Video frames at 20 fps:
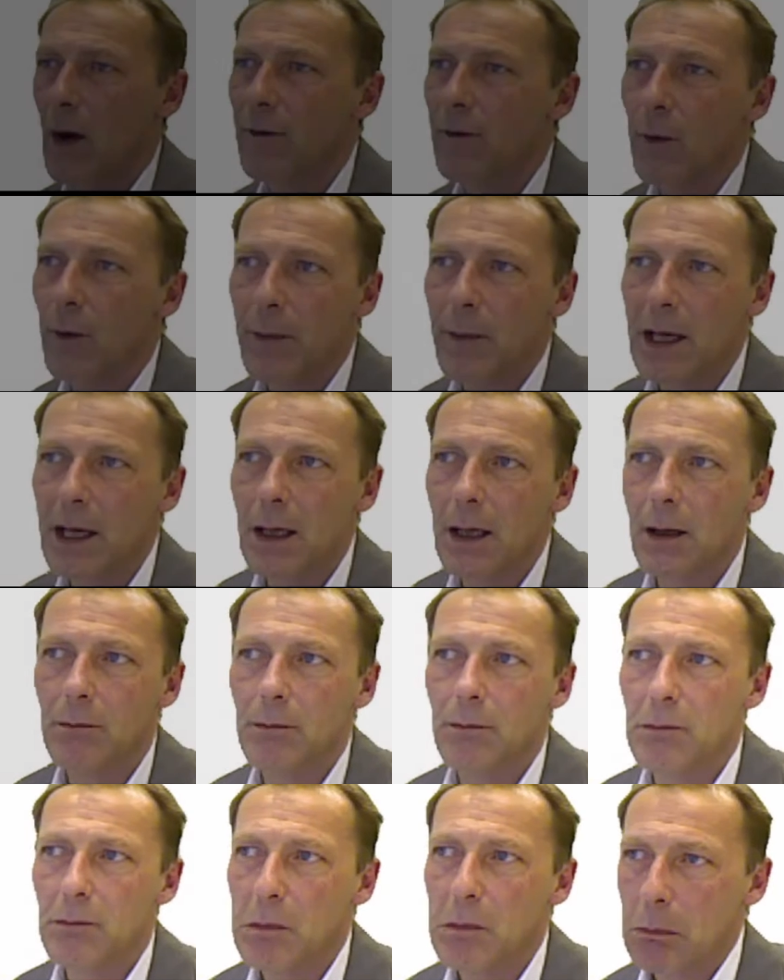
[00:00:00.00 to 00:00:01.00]
for me,
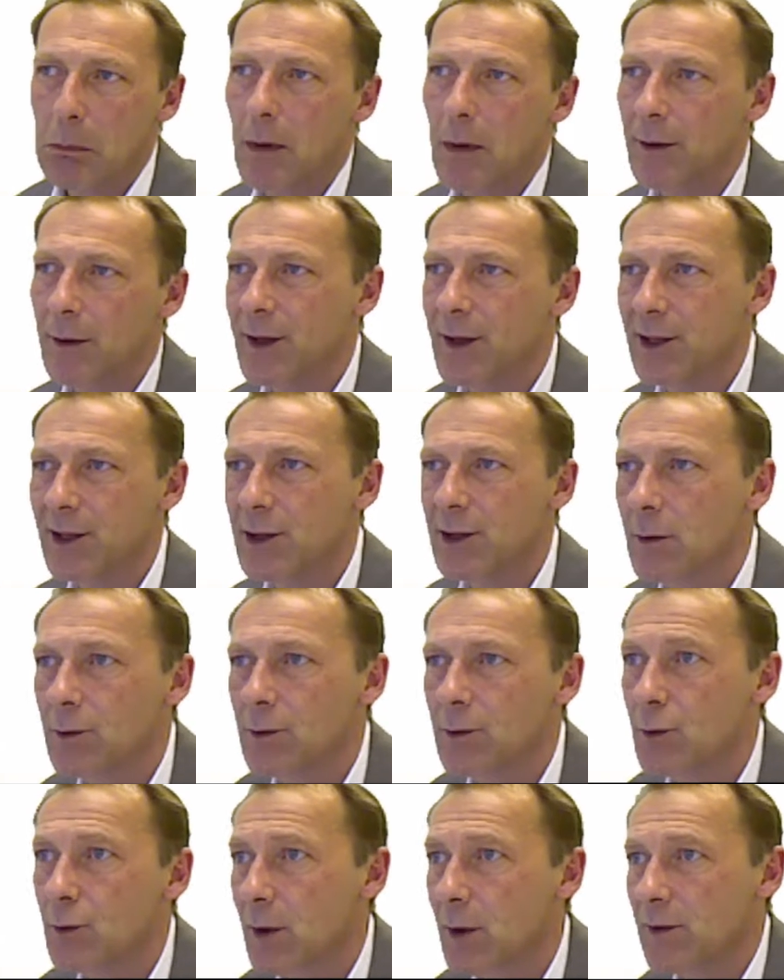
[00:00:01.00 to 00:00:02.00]

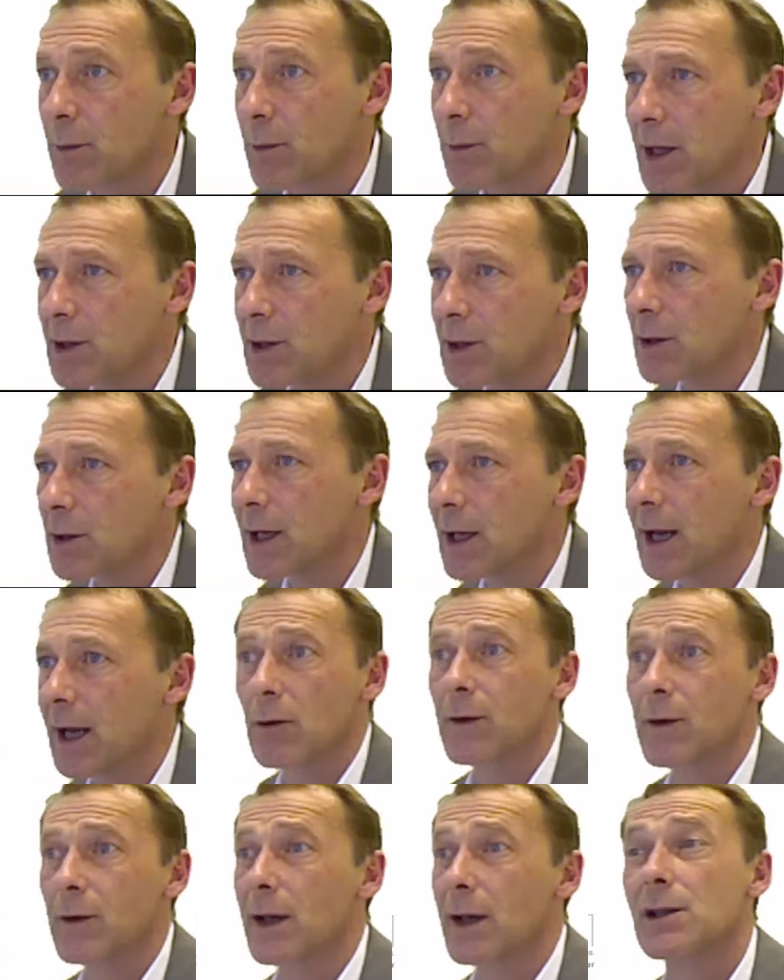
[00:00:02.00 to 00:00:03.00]
digital transformation
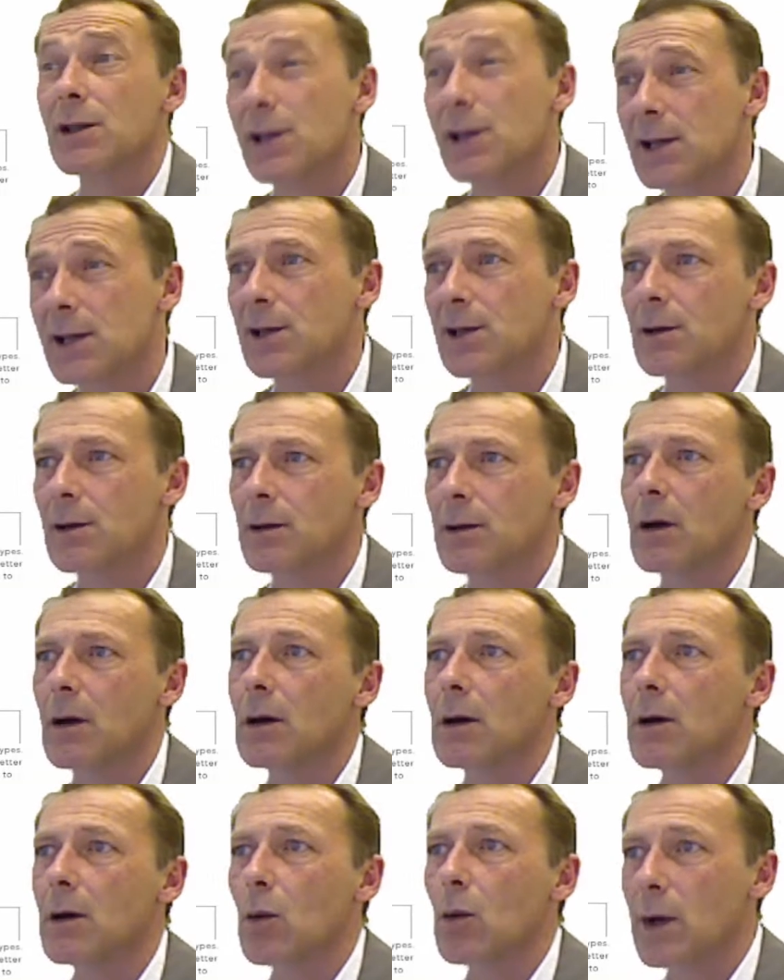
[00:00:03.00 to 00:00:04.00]
cannot exist
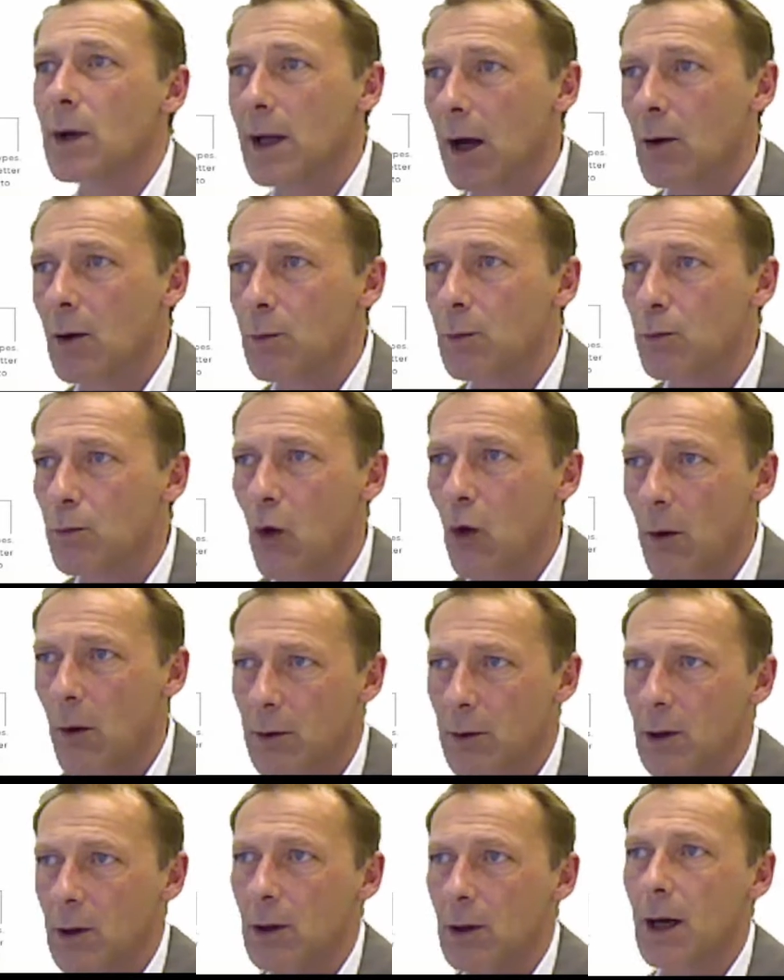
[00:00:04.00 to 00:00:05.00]
uh, without
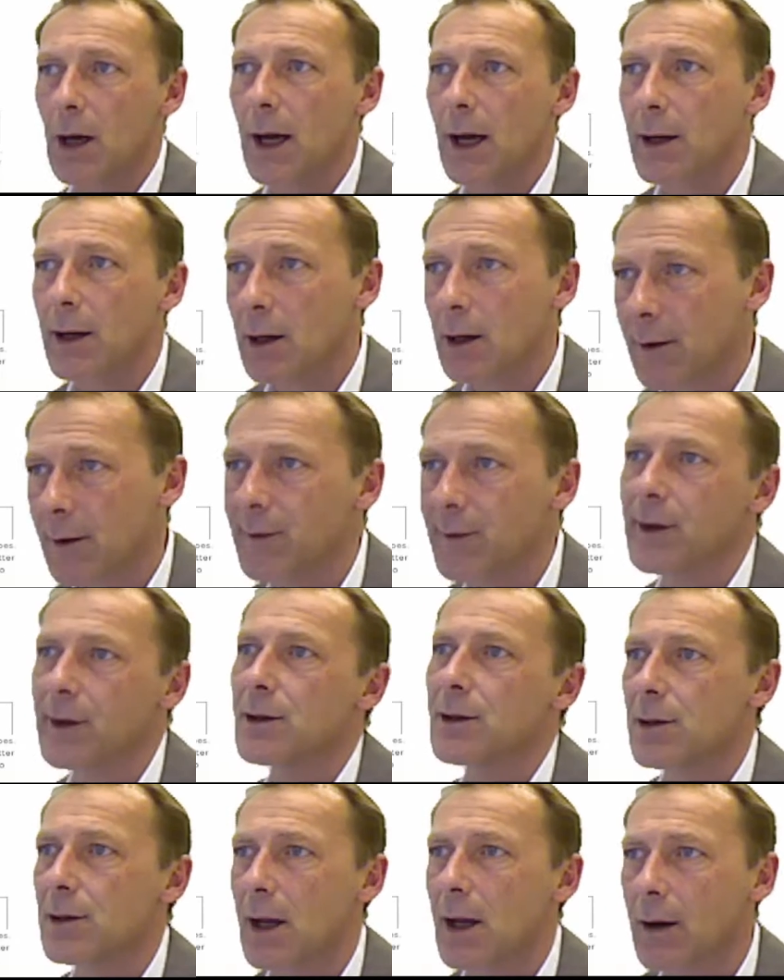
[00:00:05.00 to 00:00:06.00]
proper
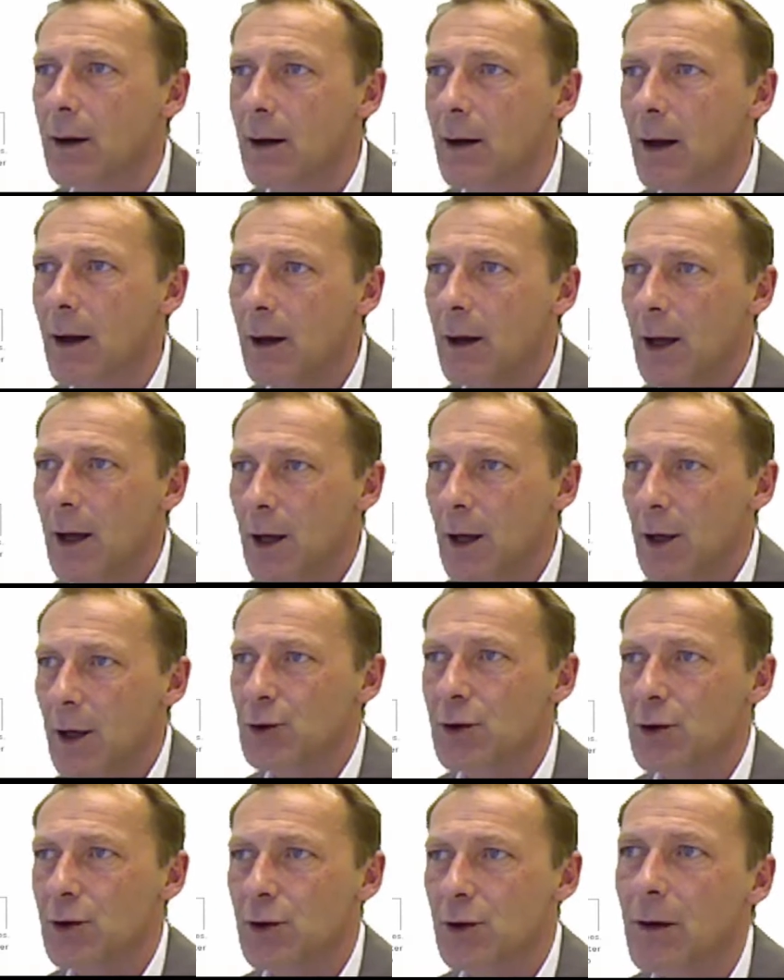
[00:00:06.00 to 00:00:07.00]
analytics. And uh,
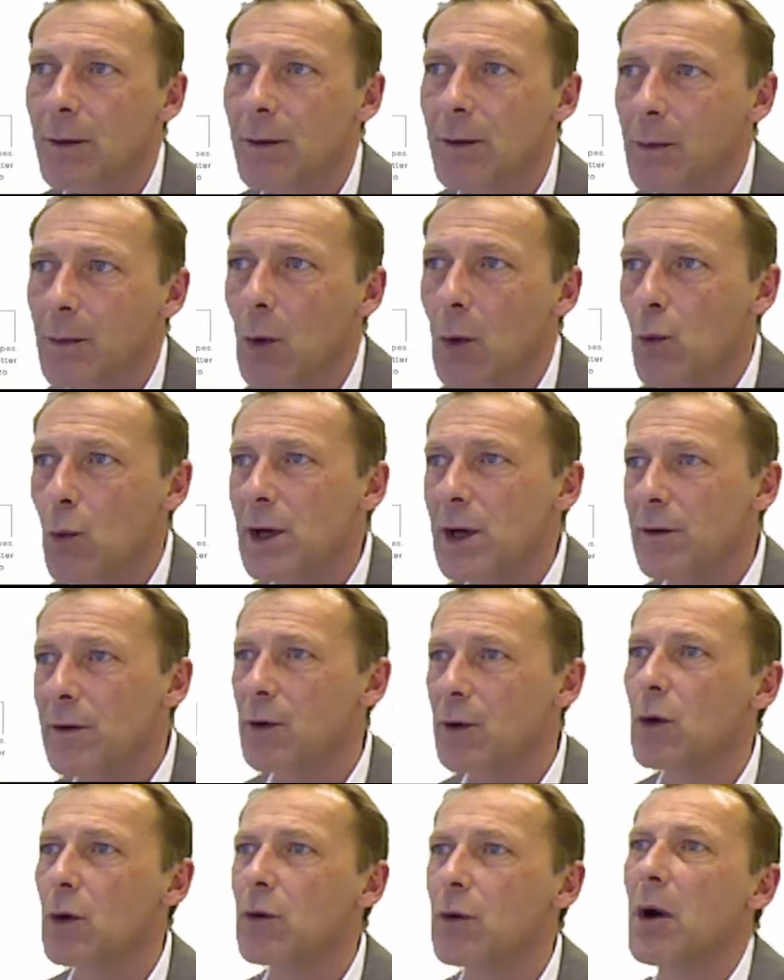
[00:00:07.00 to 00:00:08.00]
just uh, read a
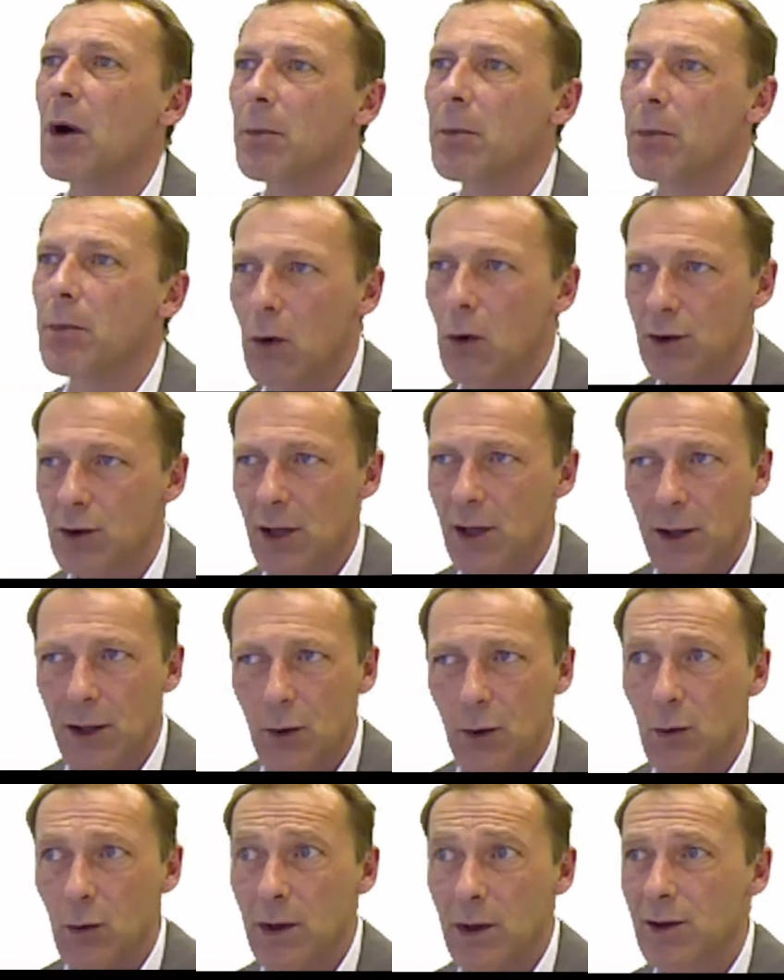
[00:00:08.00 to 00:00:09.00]
few of my blogs, and
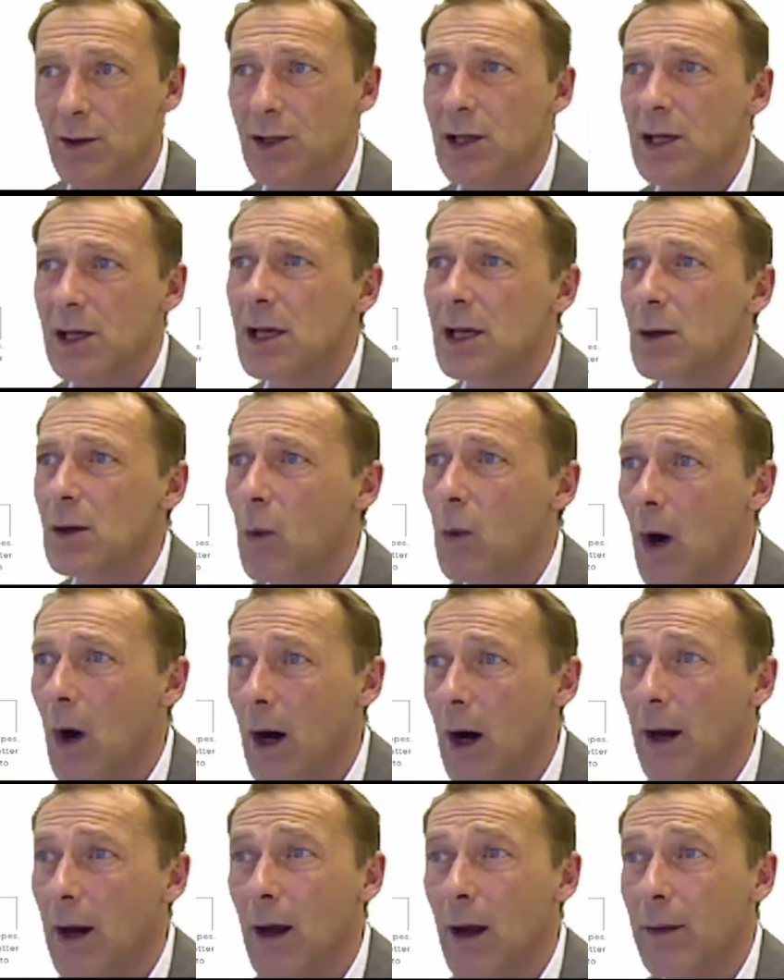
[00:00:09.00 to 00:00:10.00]
you will see
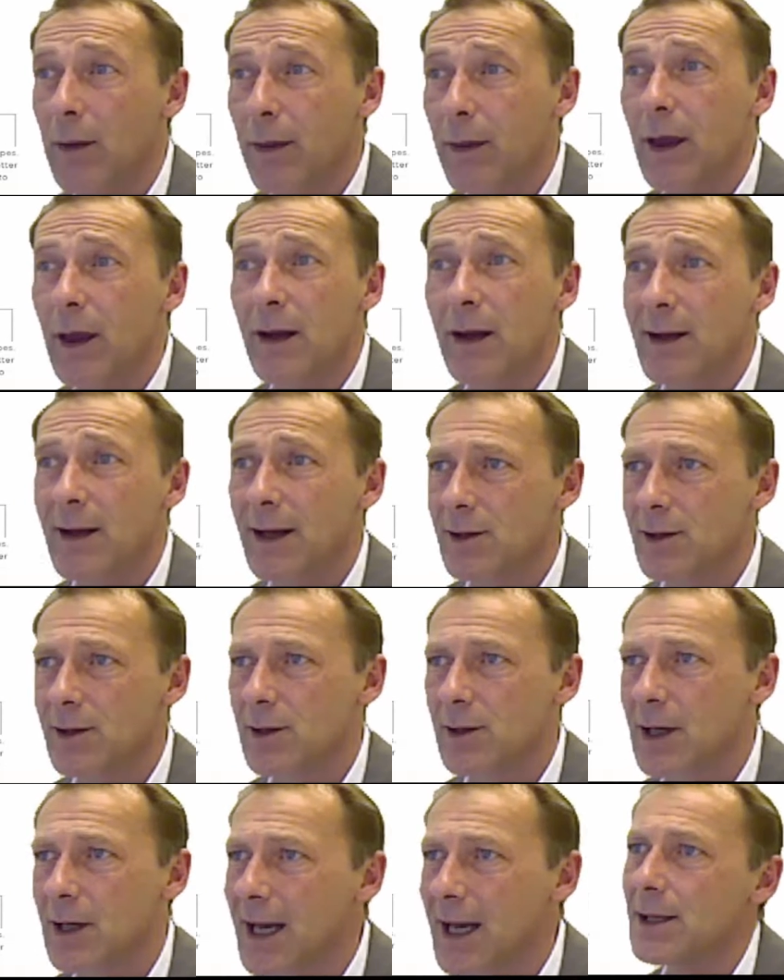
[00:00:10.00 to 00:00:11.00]
why I think that's
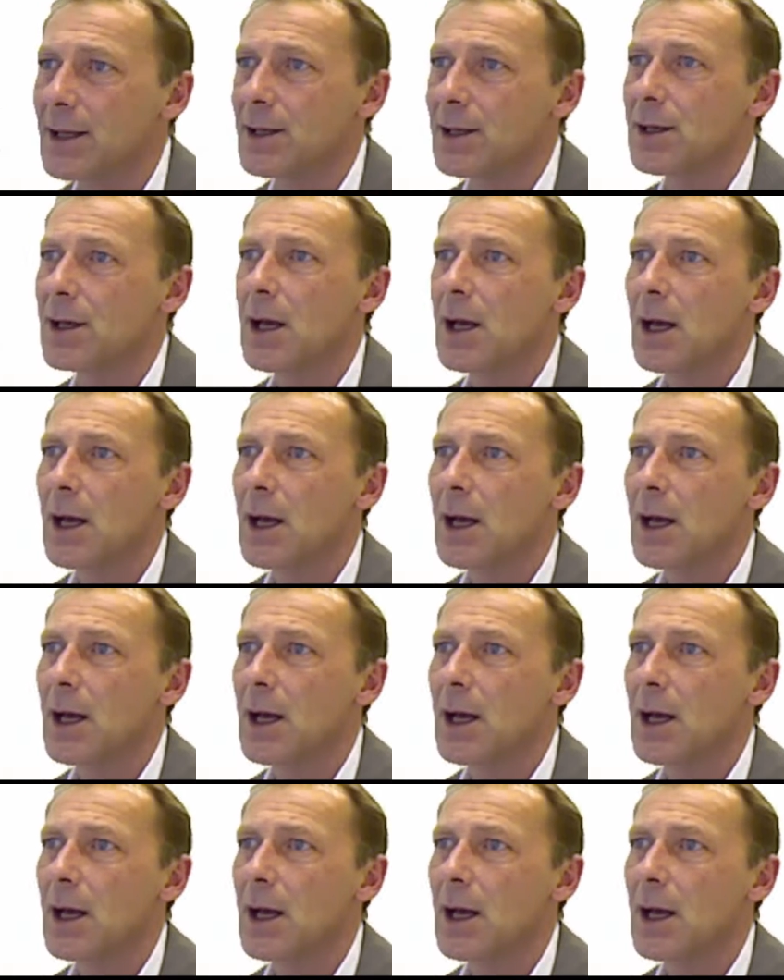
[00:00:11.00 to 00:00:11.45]
the case.